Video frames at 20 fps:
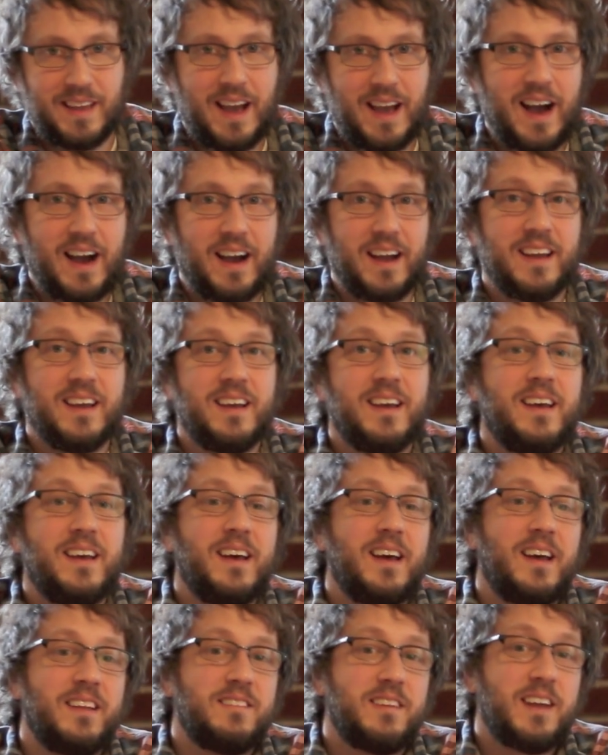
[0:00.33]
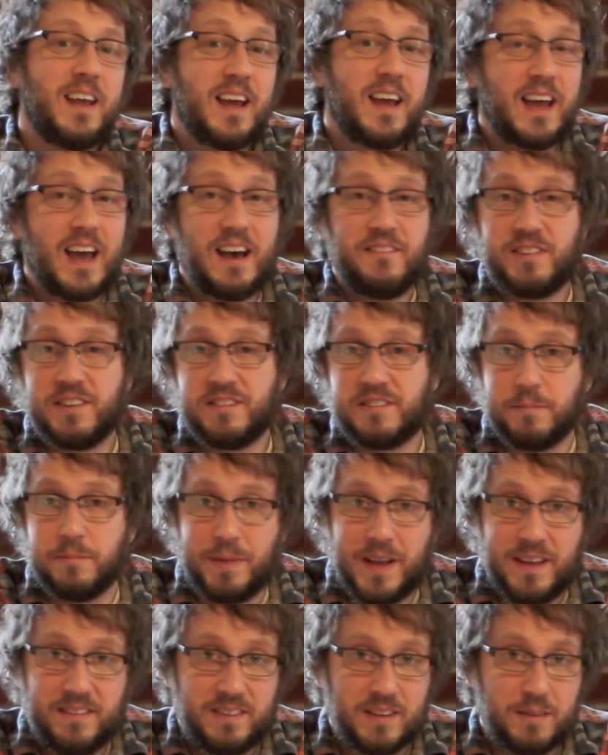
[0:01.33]
Hi, today I have just a
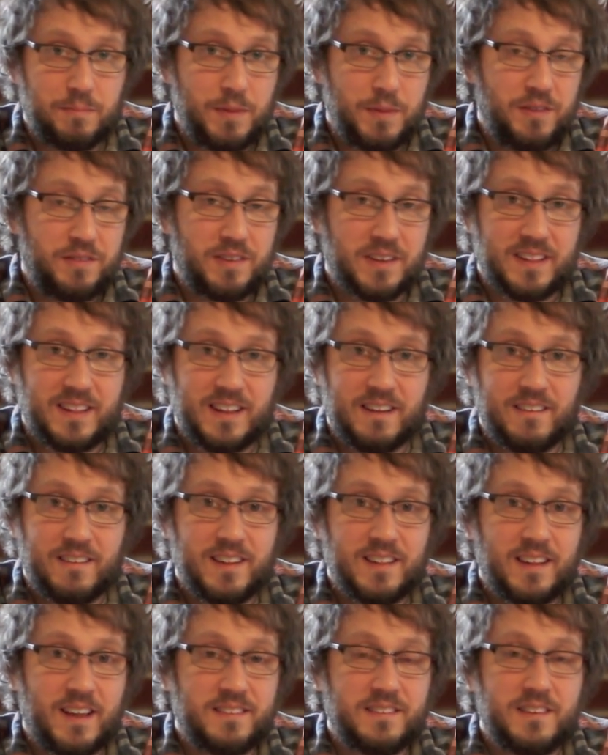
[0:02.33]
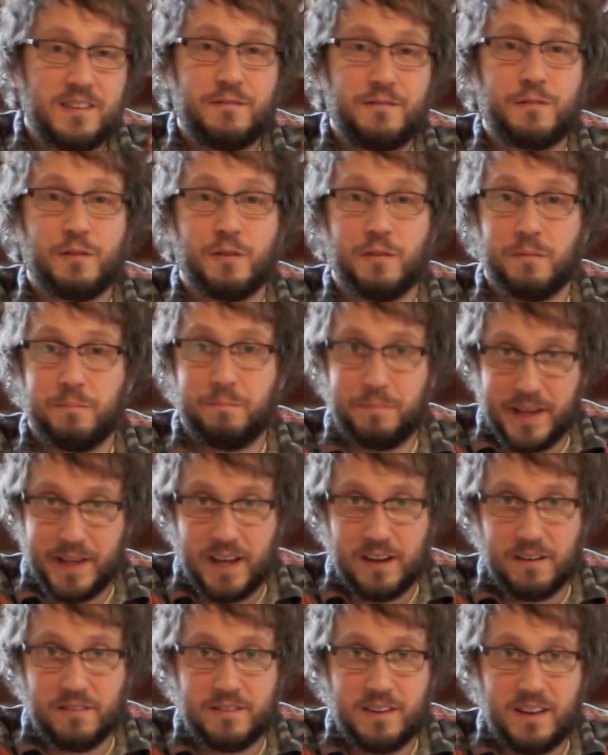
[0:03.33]
basic music theory lesson for
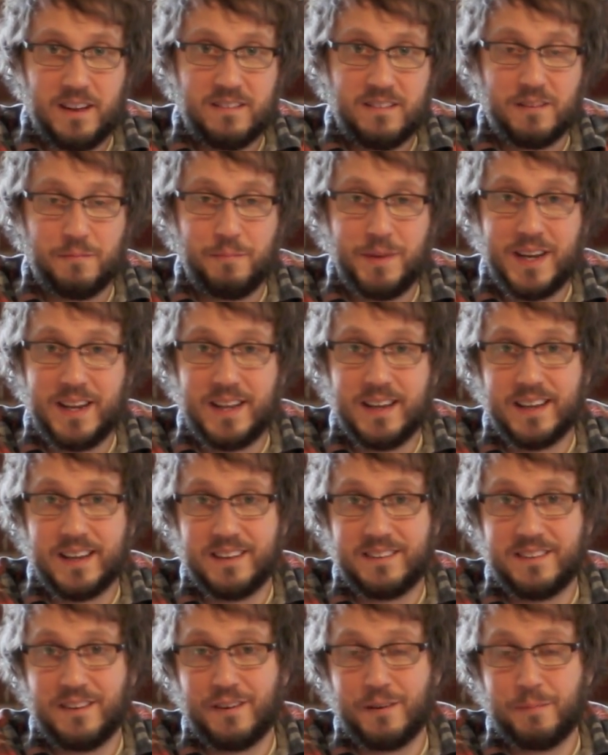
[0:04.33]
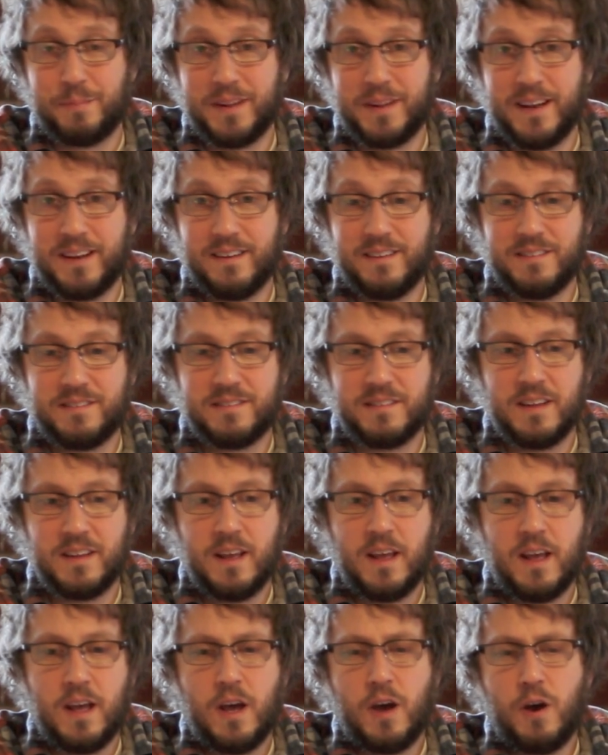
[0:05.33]
beginner to intermediate guitar players
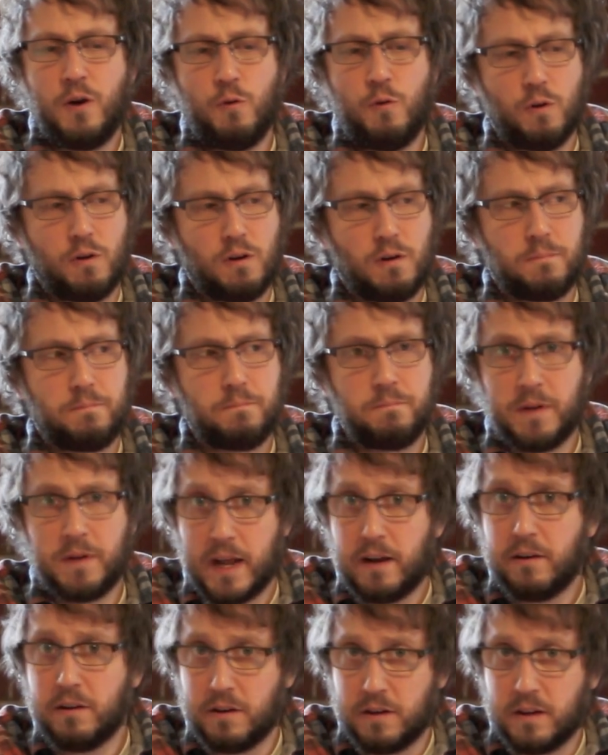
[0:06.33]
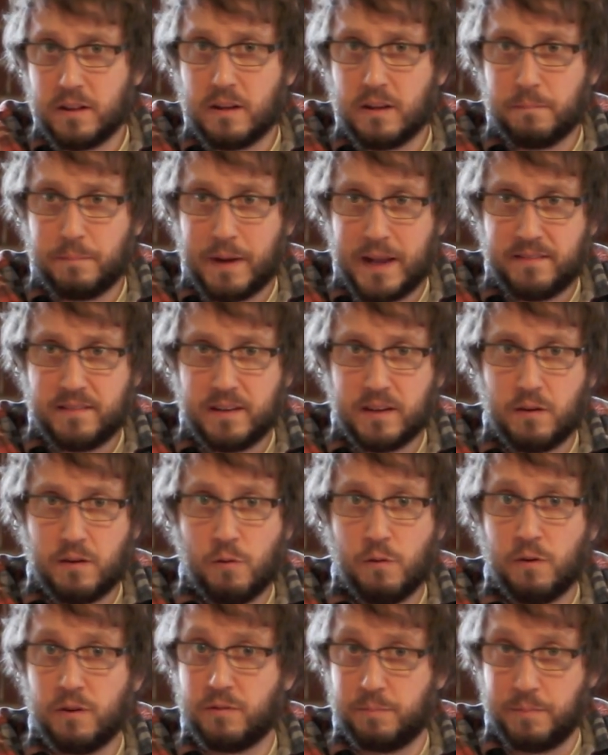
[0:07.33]
who are getting good at their basic
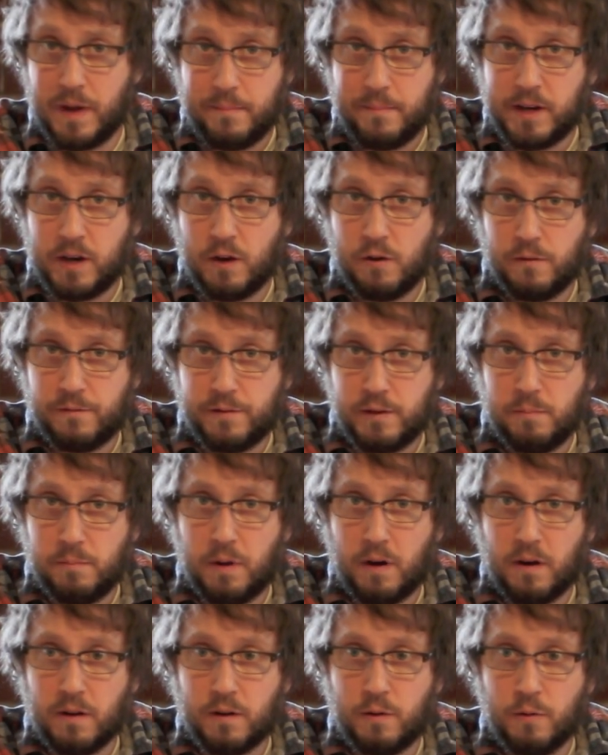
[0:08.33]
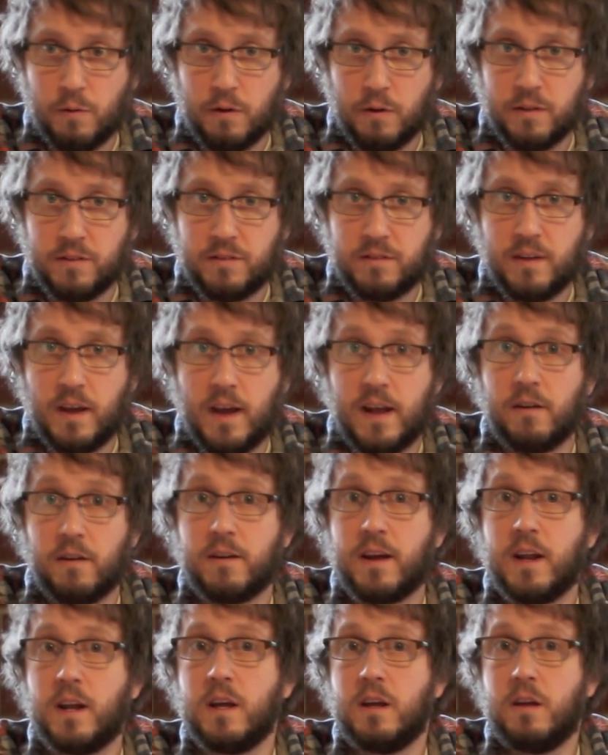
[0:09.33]
chords, maybe know a few bar chords, and are
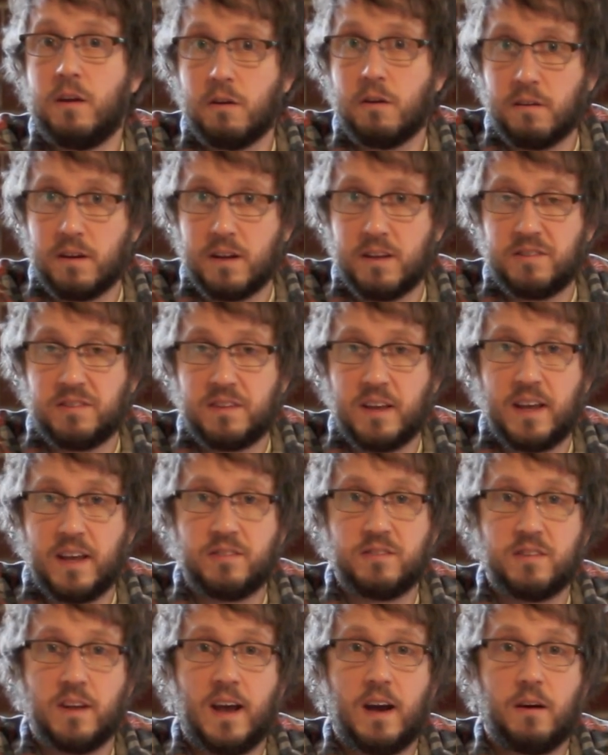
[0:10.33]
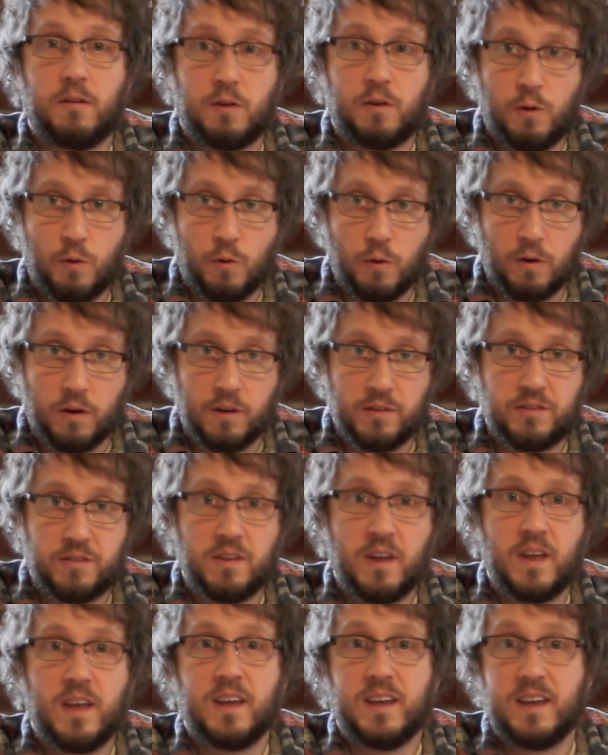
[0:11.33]
getting curious as to how chords,
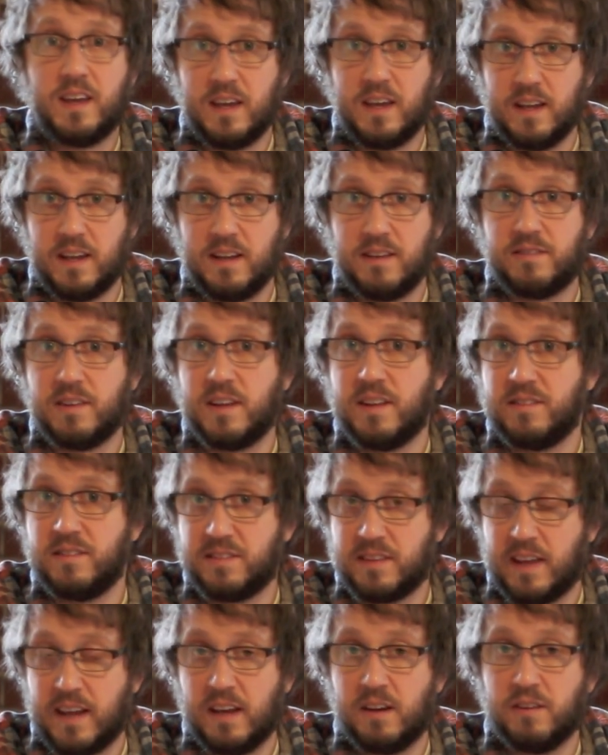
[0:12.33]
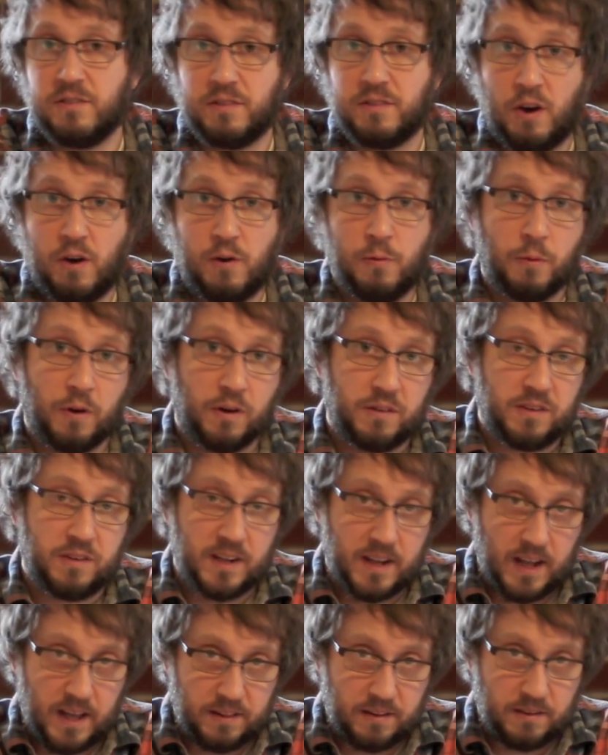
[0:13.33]
keys, and scales all work
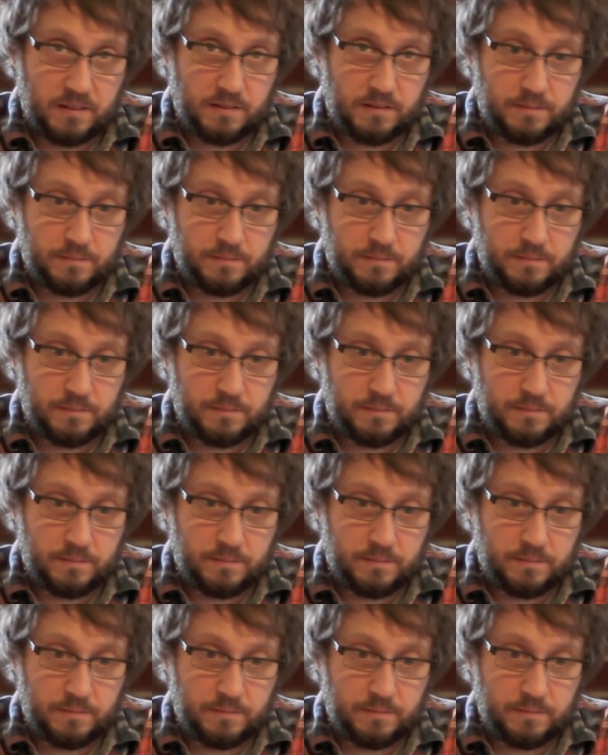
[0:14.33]
together.